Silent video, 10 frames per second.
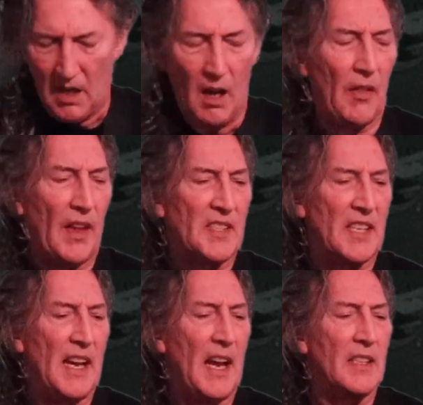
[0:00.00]
Oh, that's
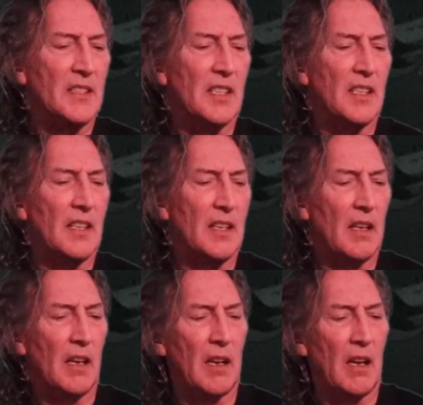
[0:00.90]
it. And
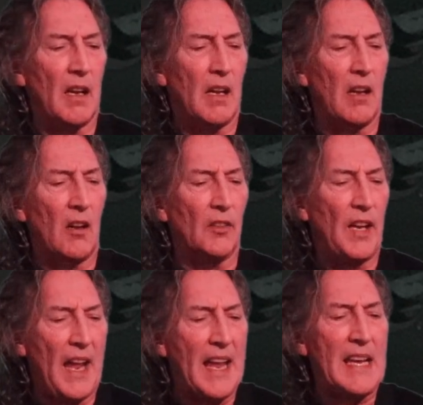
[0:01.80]
on
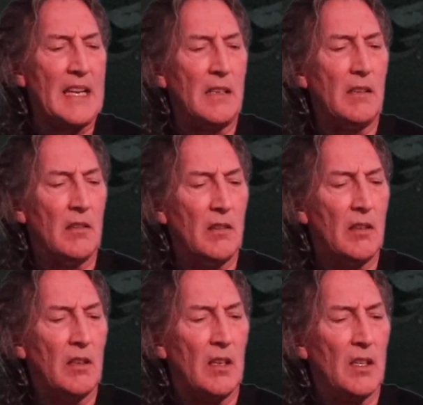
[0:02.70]
A,
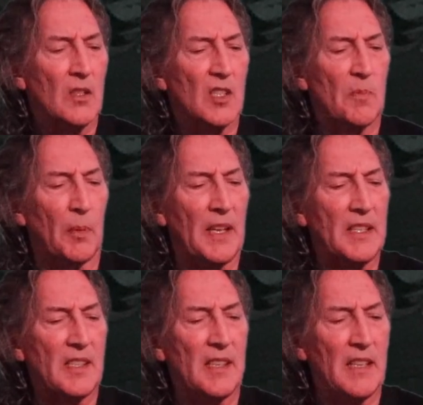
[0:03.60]

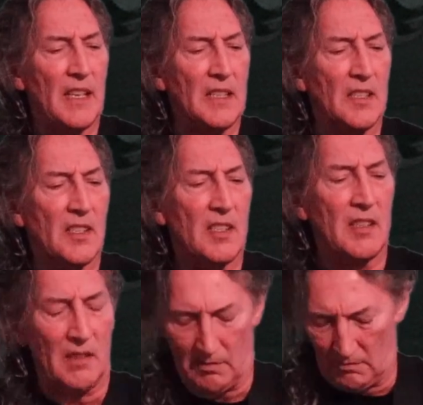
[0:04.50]
split
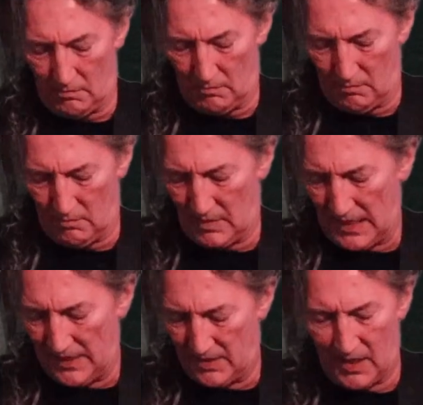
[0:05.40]
is
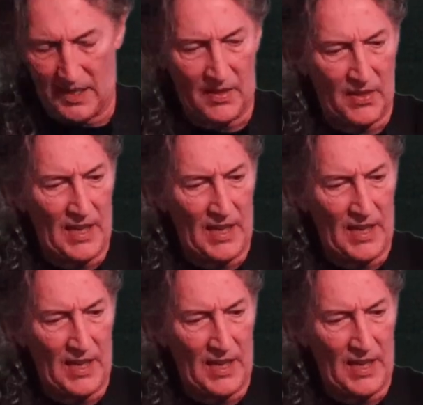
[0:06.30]
that and